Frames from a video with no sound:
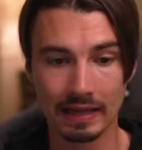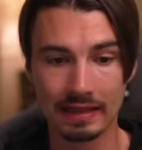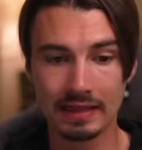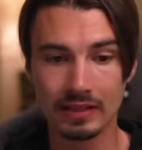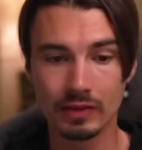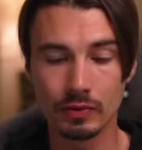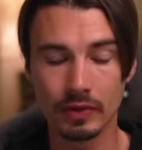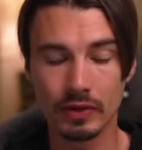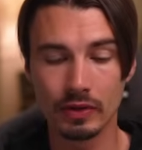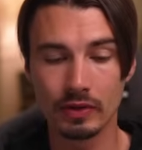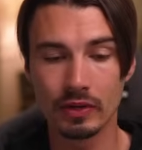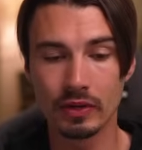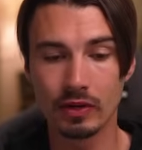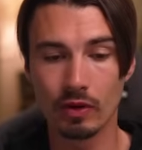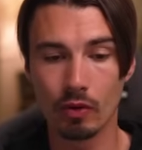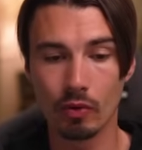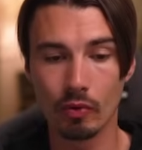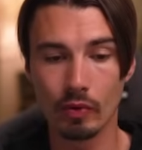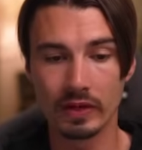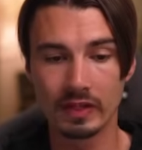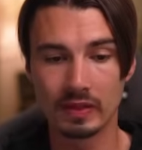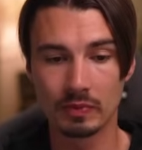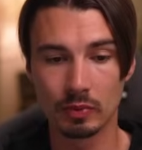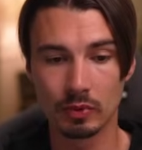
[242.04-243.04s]
And this way you can
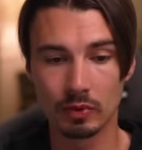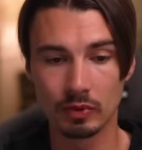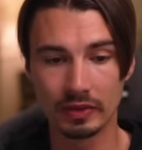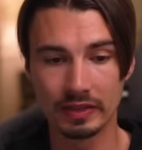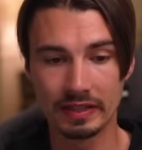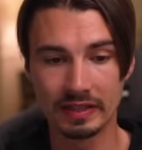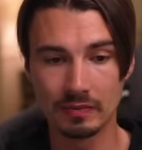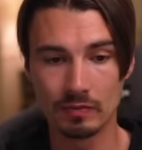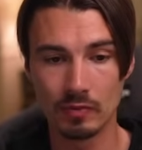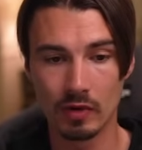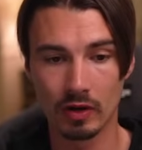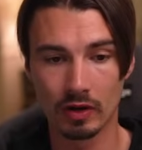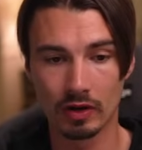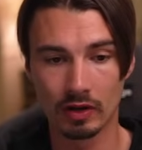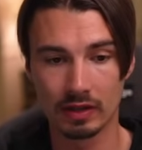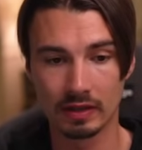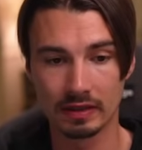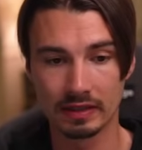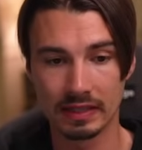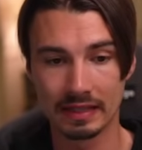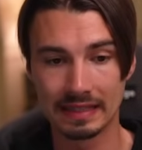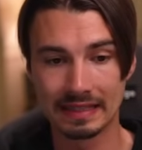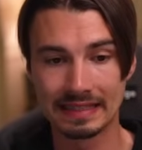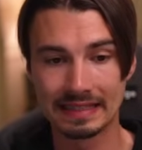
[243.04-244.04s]
always pull these
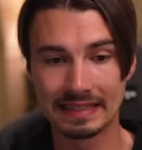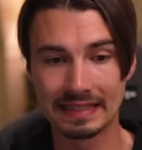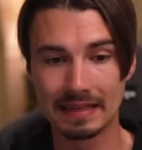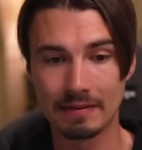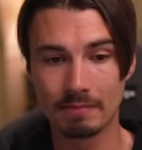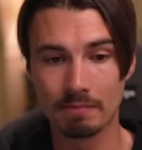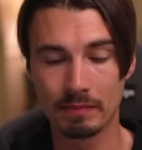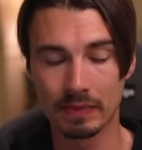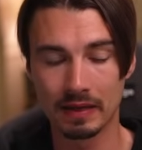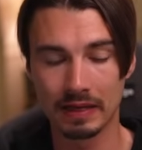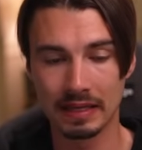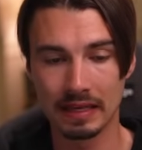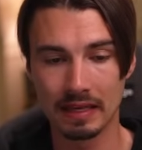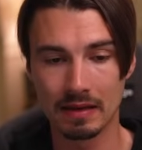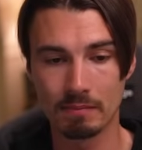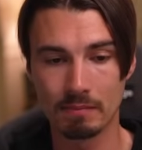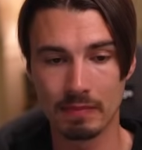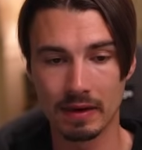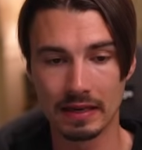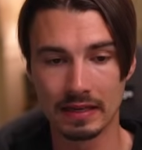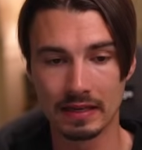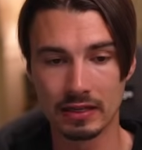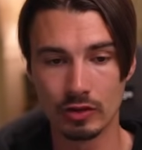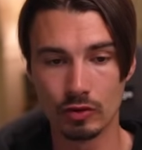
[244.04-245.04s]
models simply
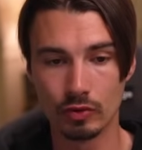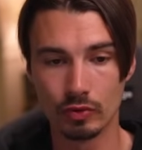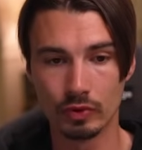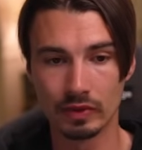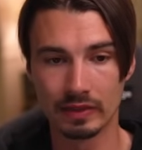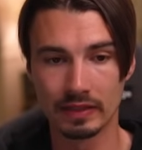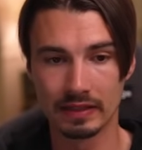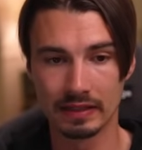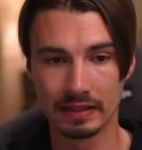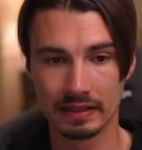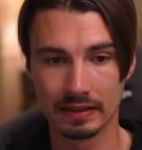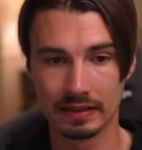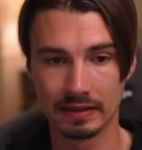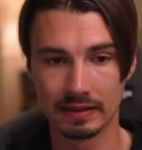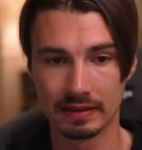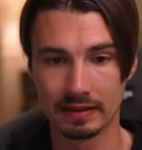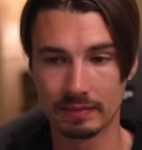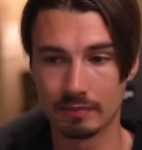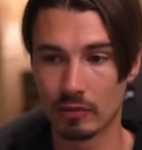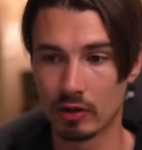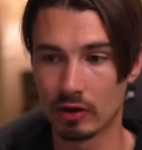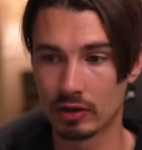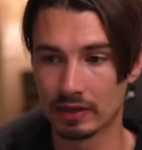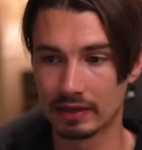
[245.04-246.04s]
by using the
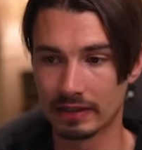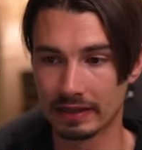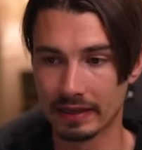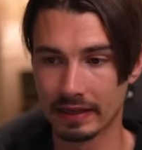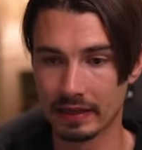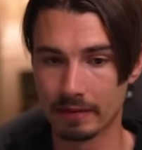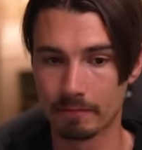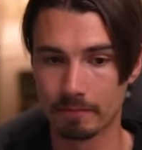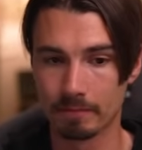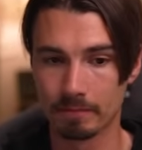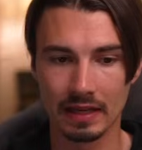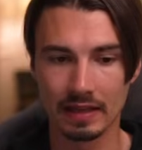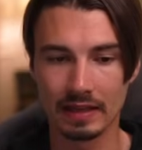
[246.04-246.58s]
model name.